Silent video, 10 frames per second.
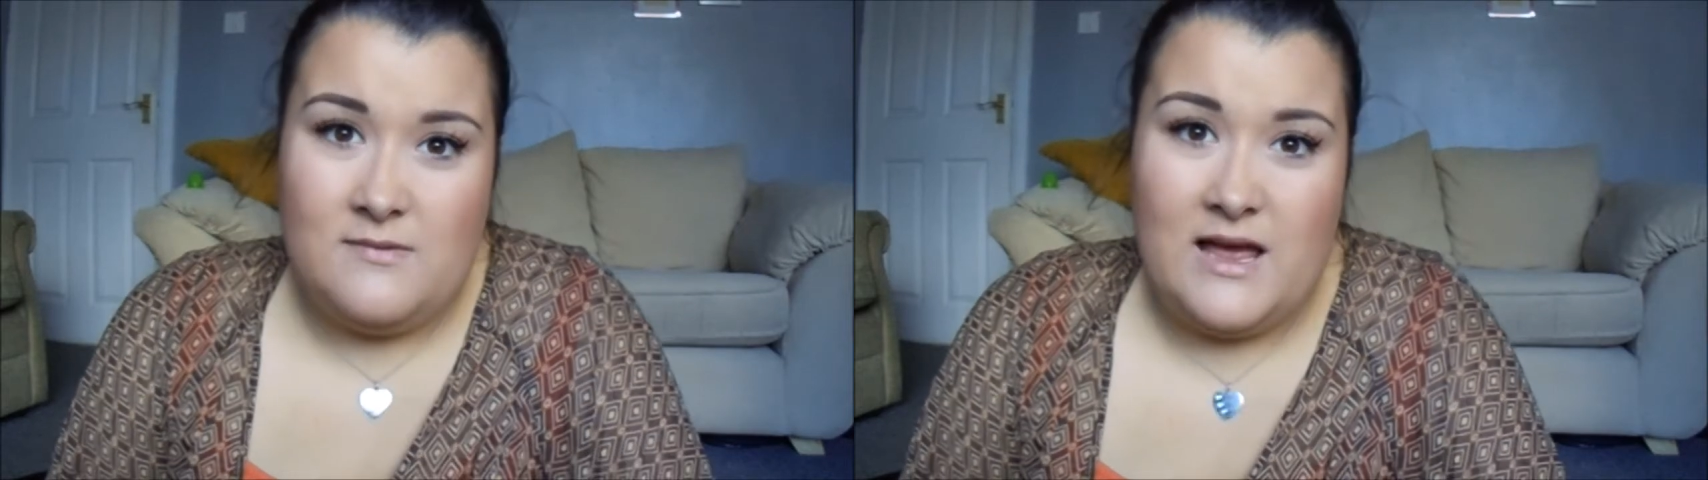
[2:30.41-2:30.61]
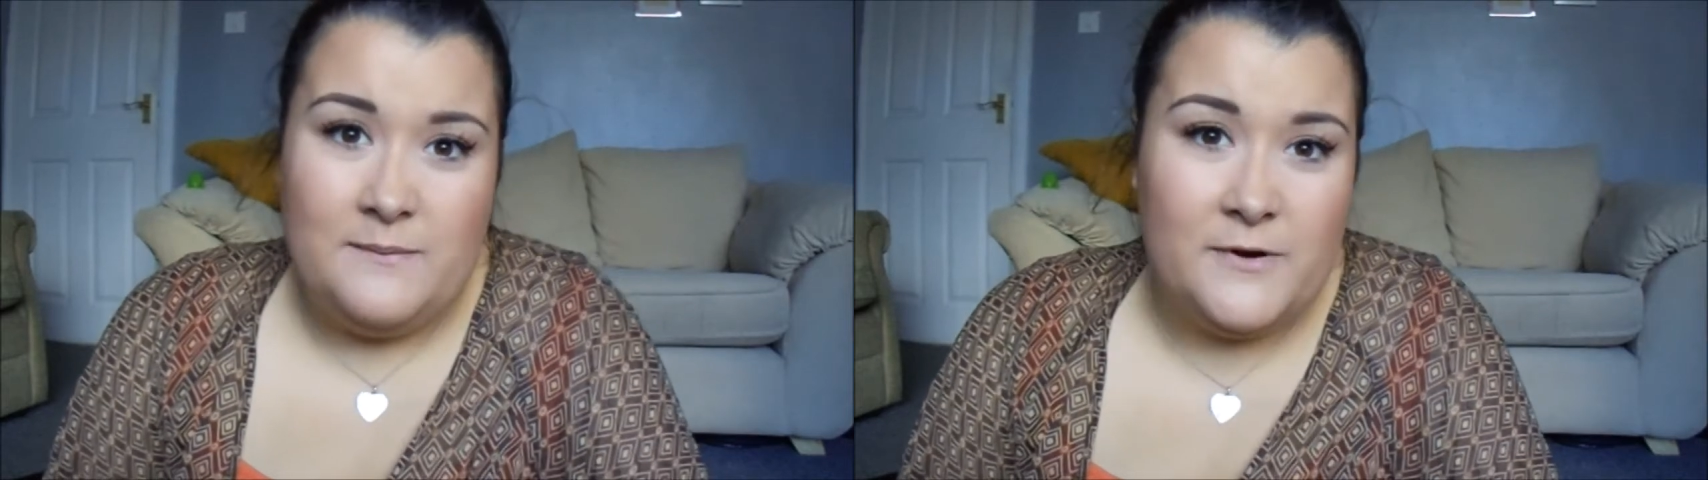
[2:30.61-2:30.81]

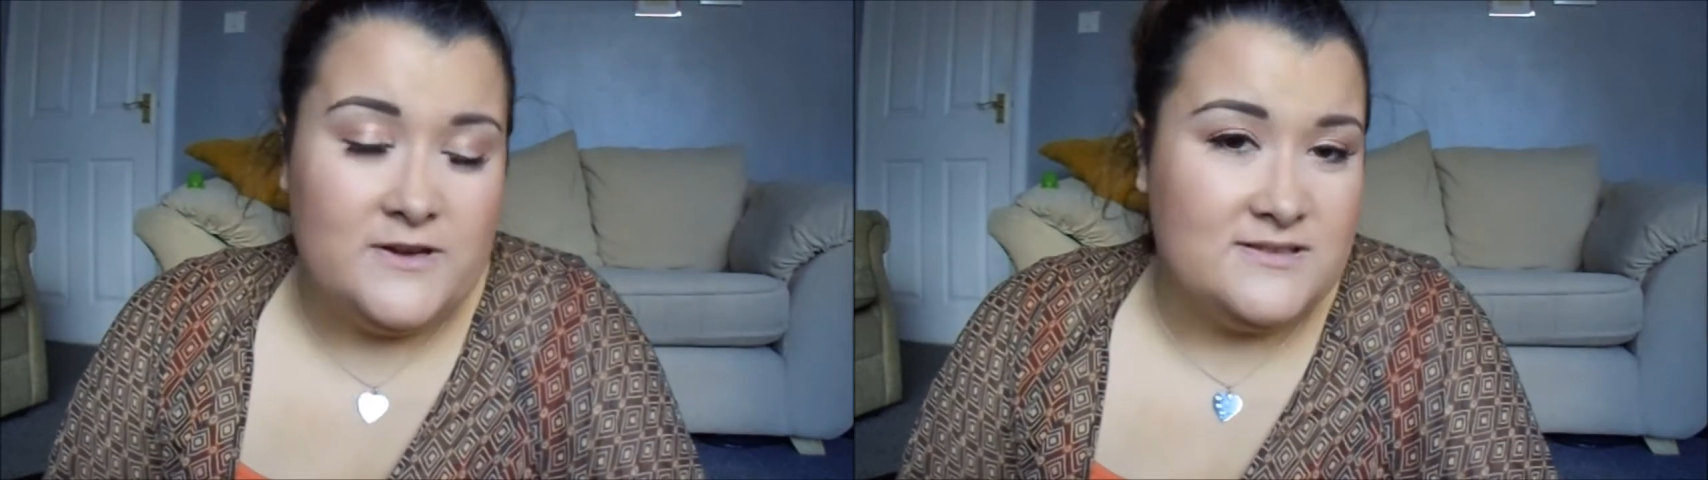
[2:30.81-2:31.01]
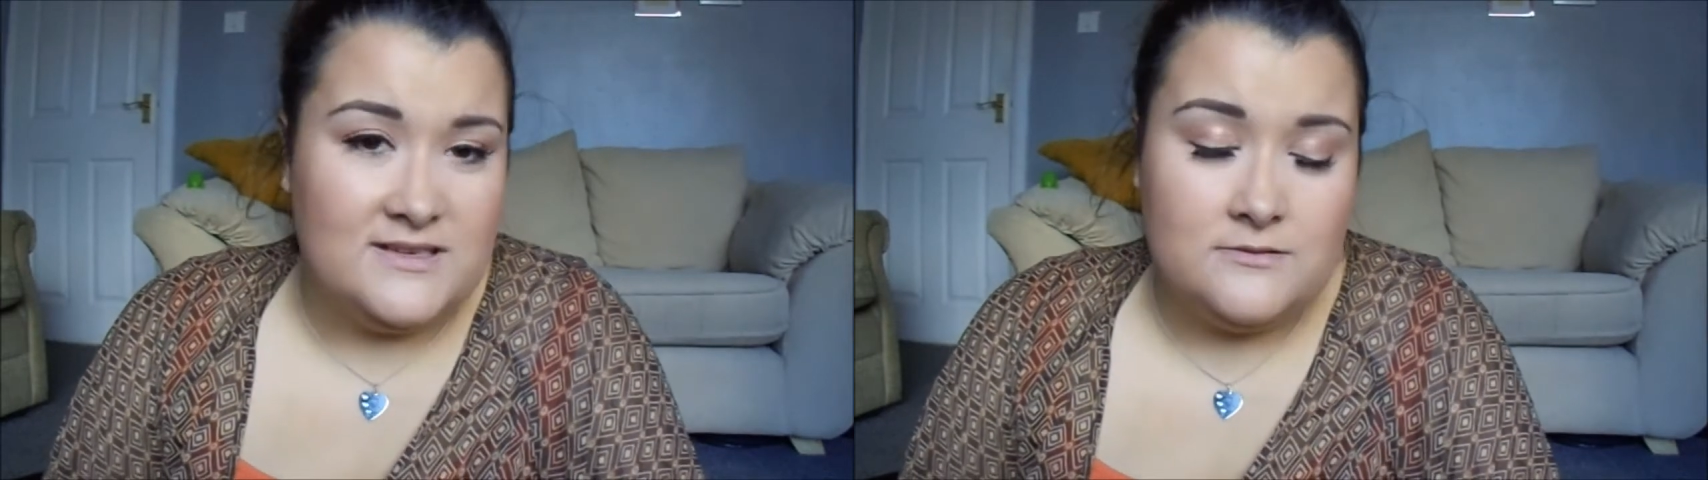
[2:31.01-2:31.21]
I
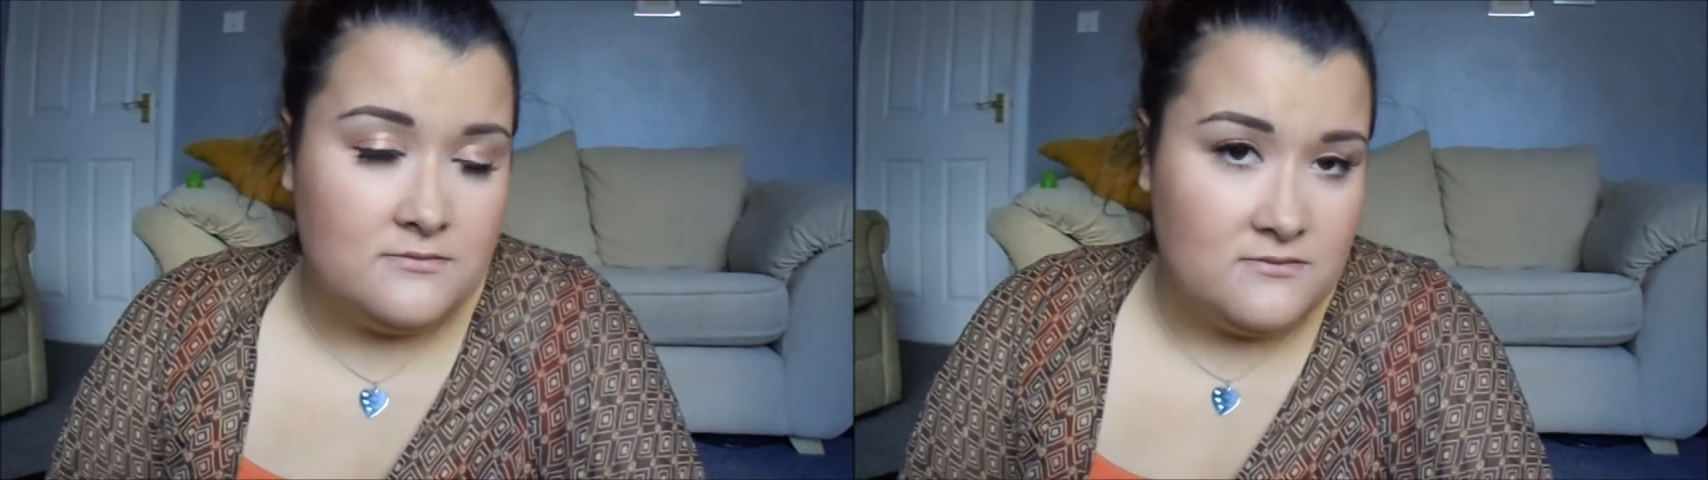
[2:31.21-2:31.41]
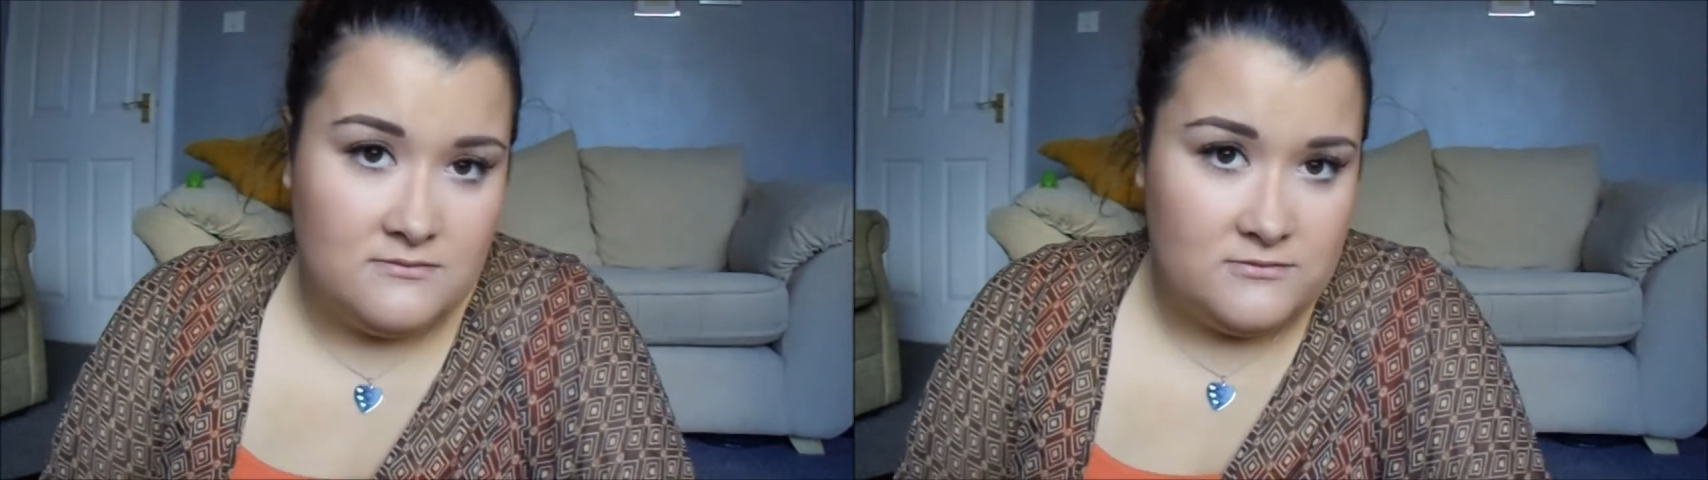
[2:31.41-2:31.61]
personally don't